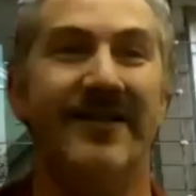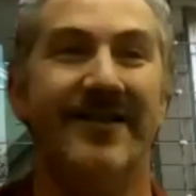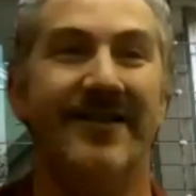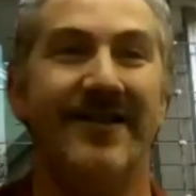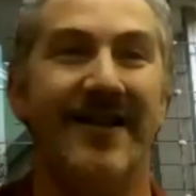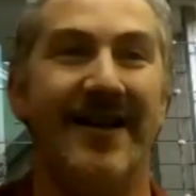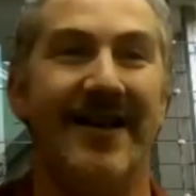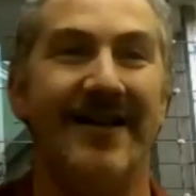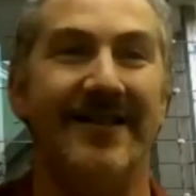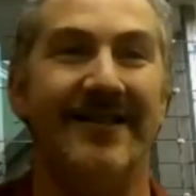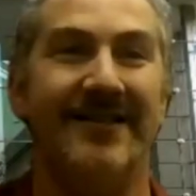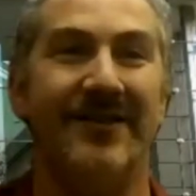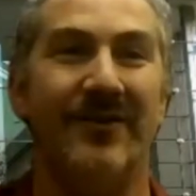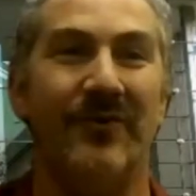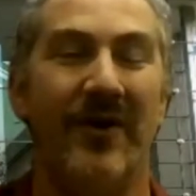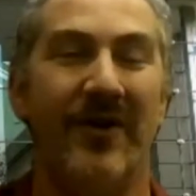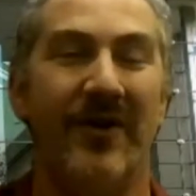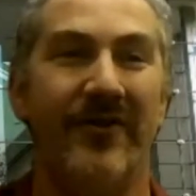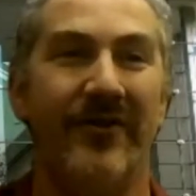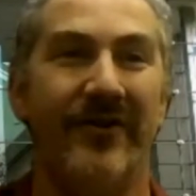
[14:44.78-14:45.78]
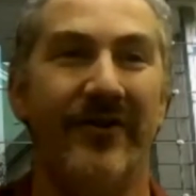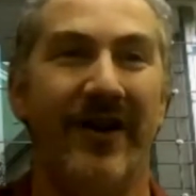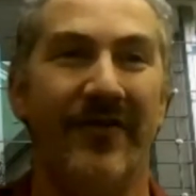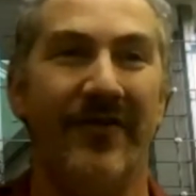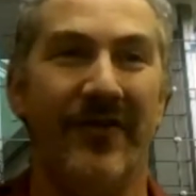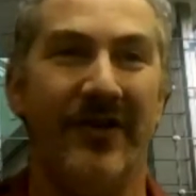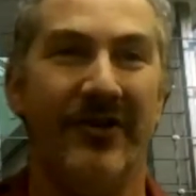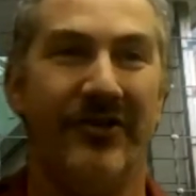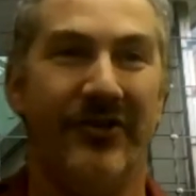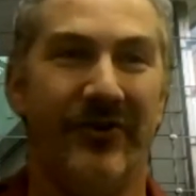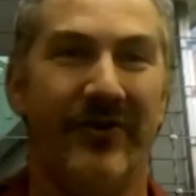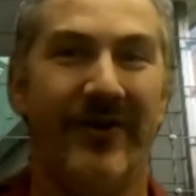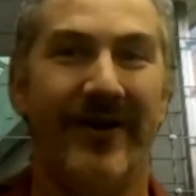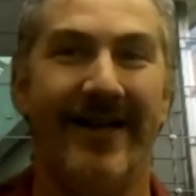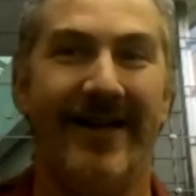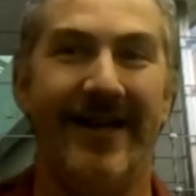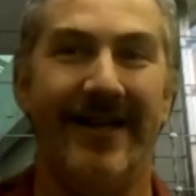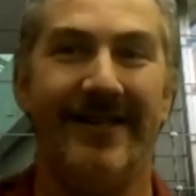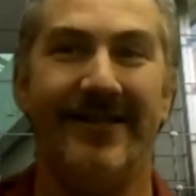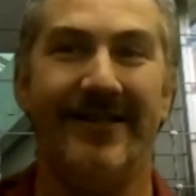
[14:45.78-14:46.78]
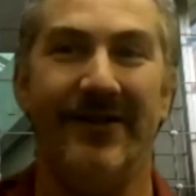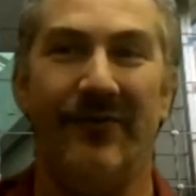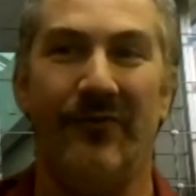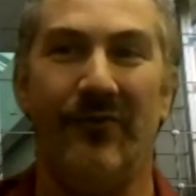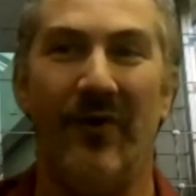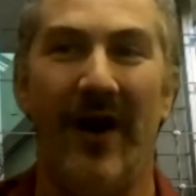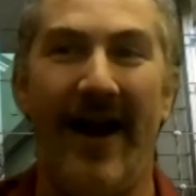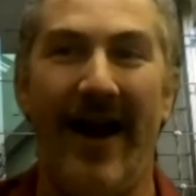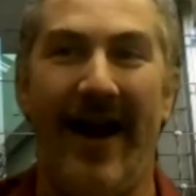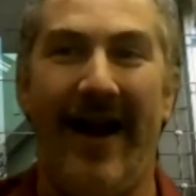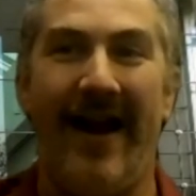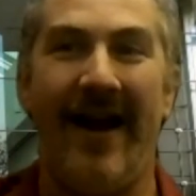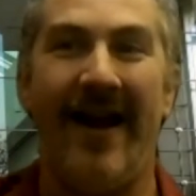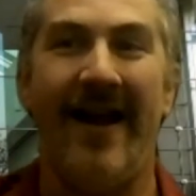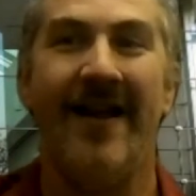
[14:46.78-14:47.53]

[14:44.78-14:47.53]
as to whether or not the jury gets it right.